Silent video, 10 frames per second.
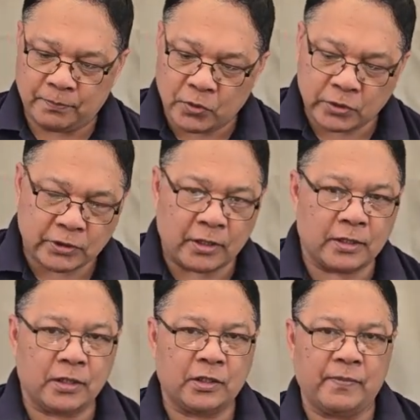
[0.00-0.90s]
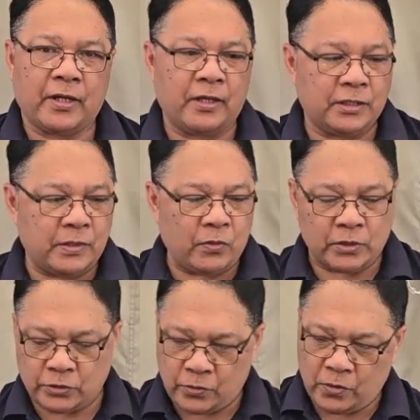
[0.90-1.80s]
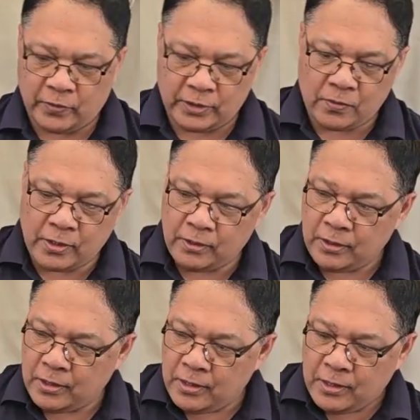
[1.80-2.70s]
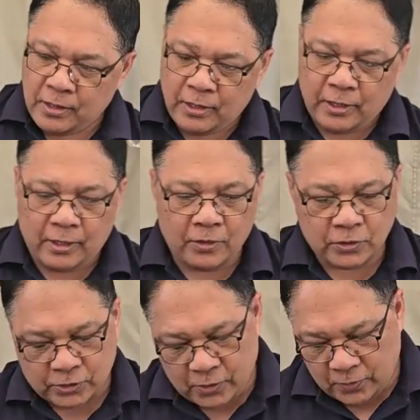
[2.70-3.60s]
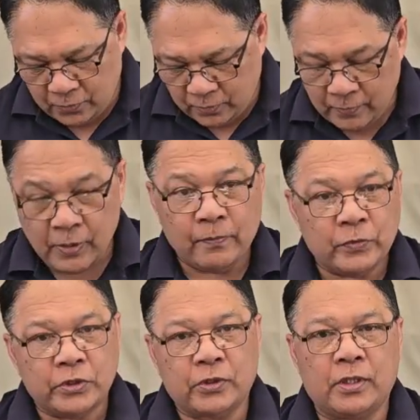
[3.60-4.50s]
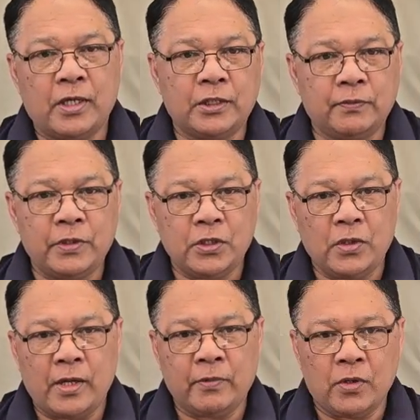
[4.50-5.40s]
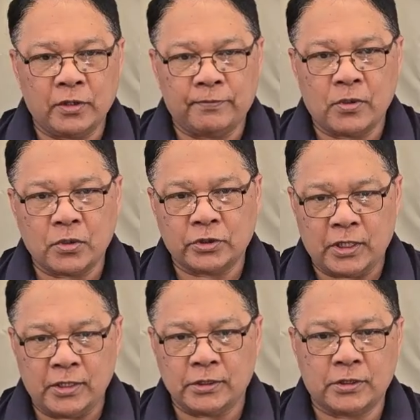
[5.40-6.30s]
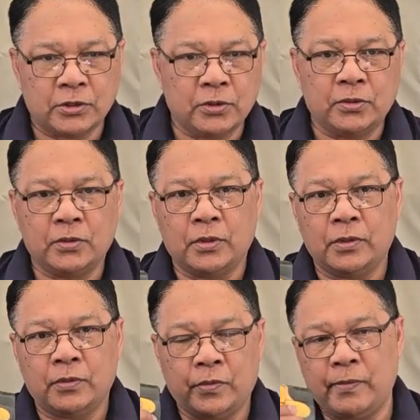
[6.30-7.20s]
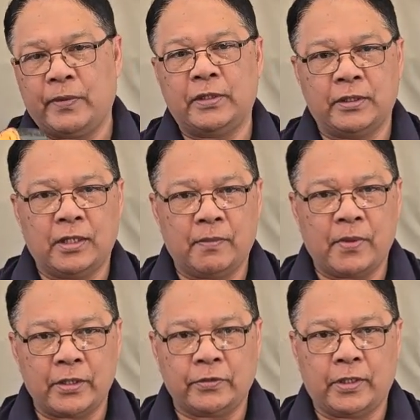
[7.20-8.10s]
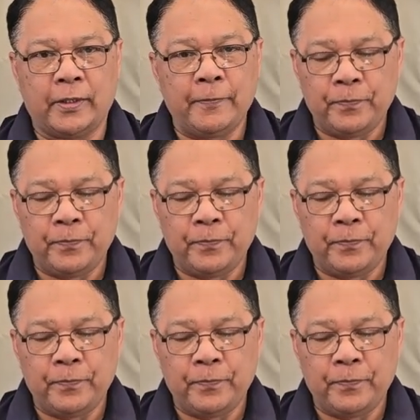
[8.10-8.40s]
pull starter, the mechanism, what's wrong with that one. And also, so the next video I'm going to focus is to rebuild the battery.